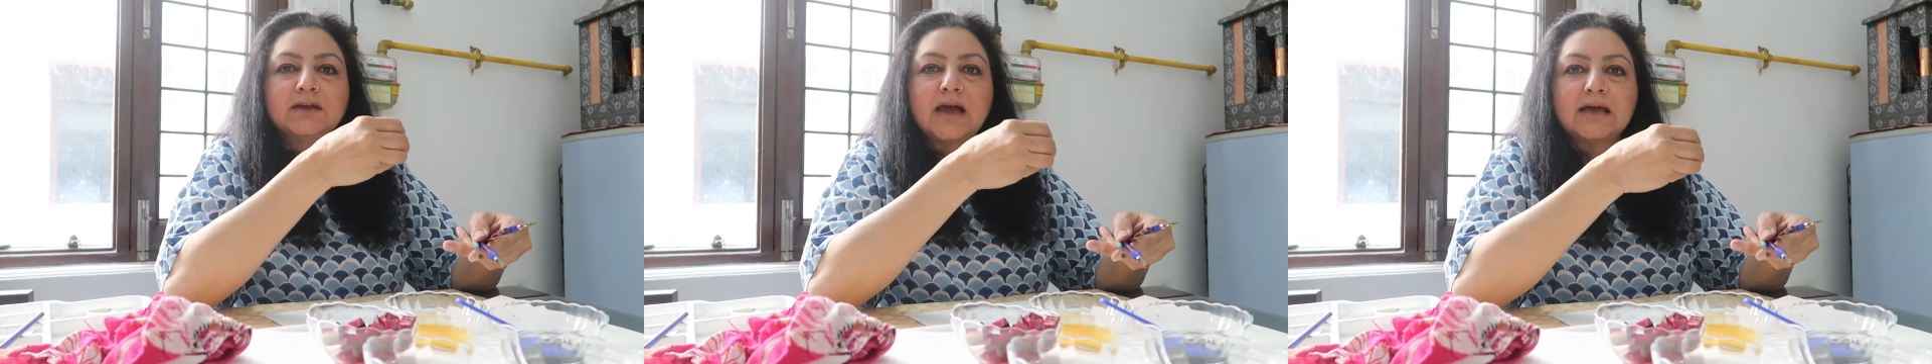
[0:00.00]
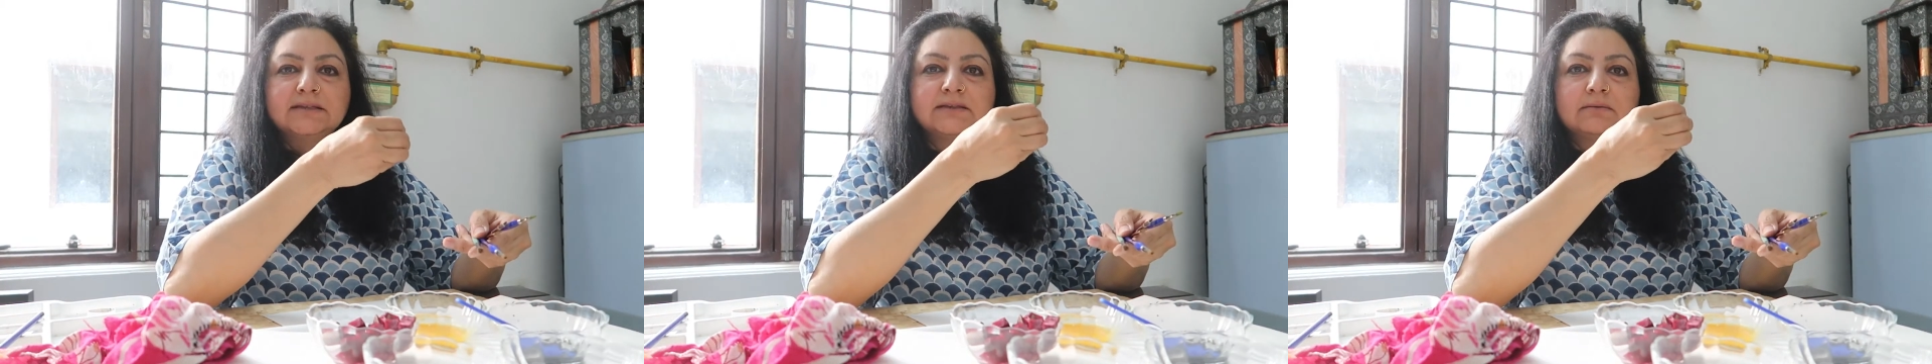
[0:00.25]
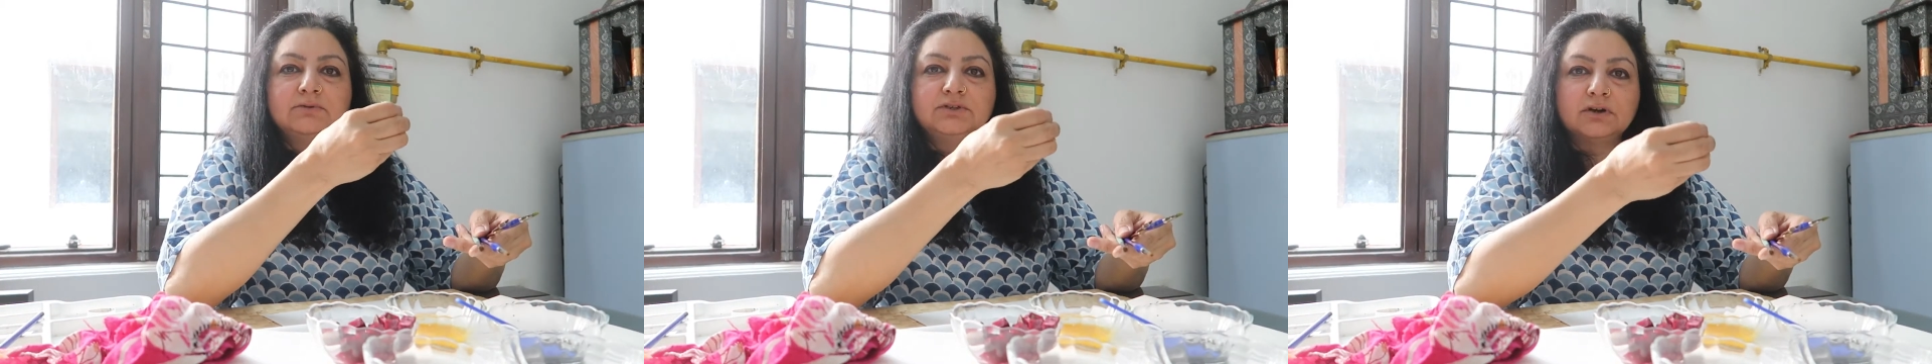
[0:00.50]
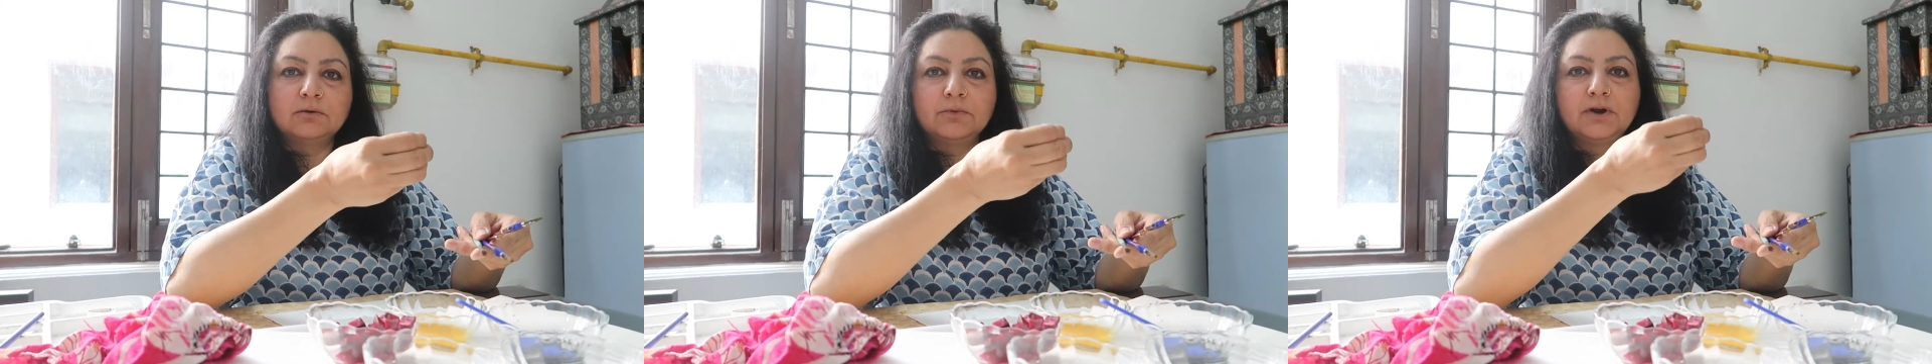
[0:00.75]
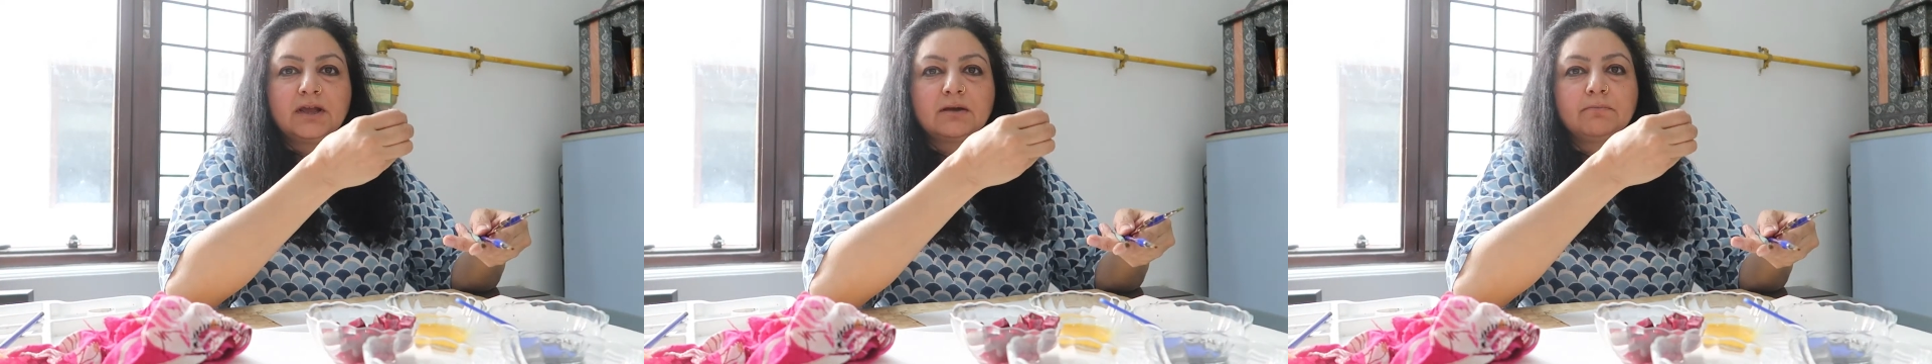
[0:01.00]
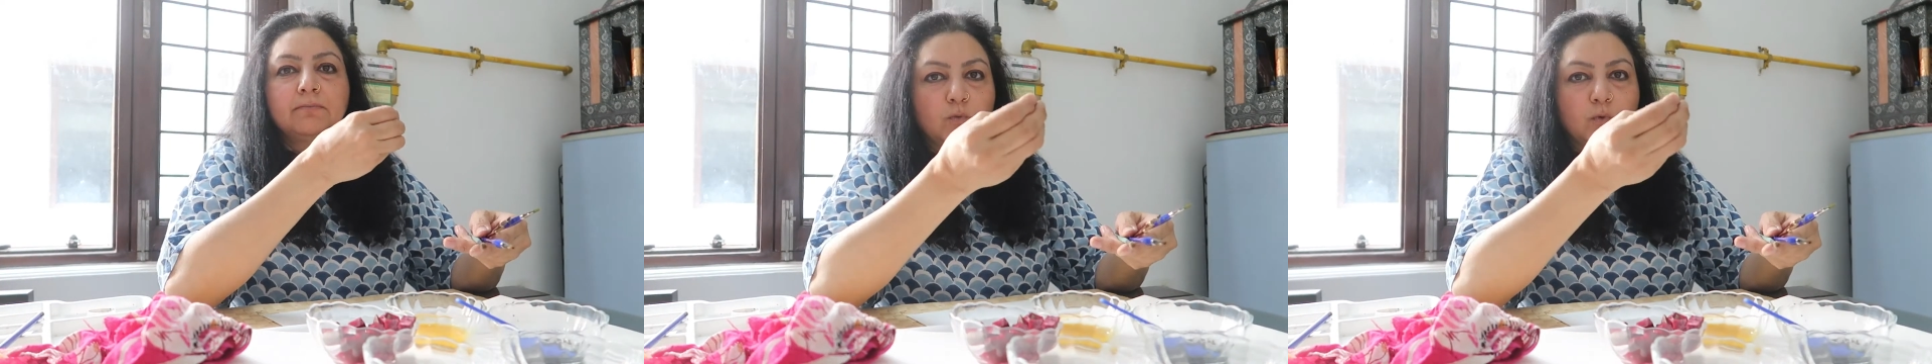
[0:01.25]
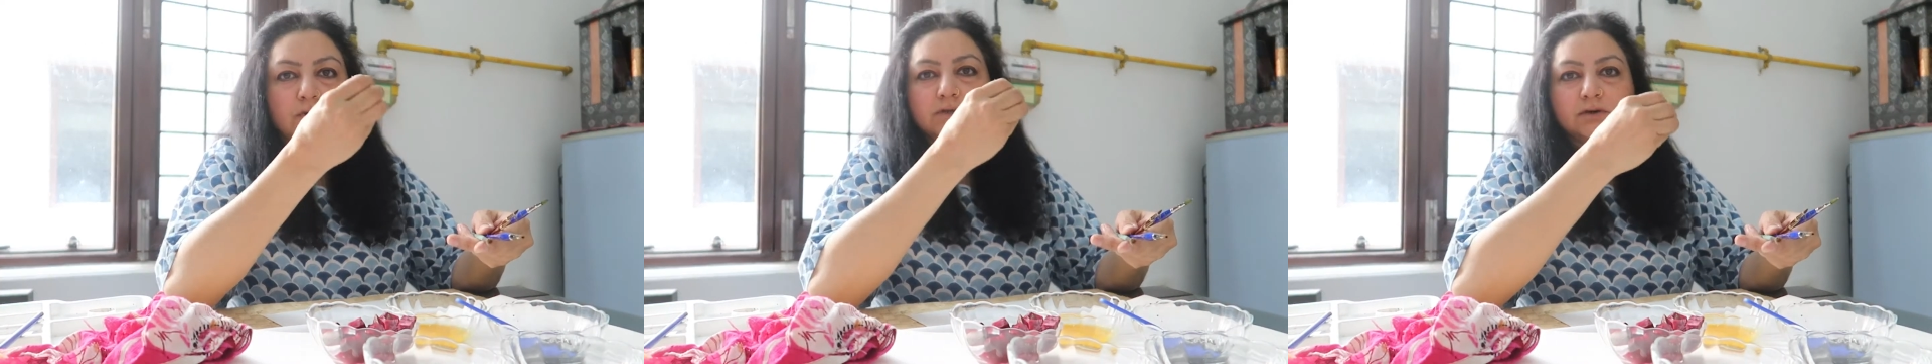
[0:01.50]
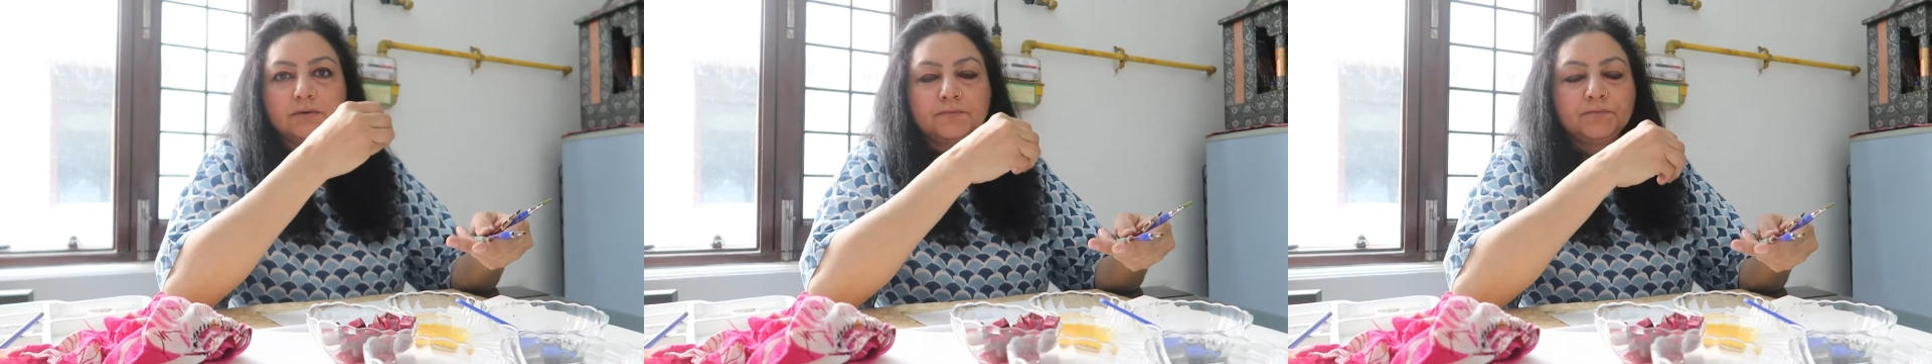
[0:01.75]
and some turmeric
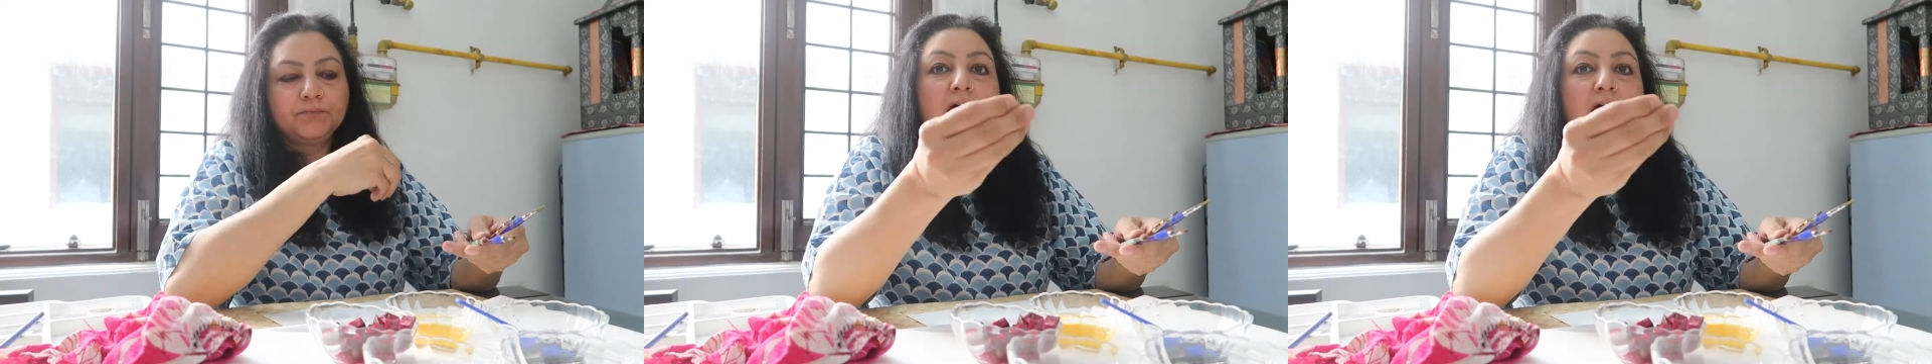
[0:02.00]
water.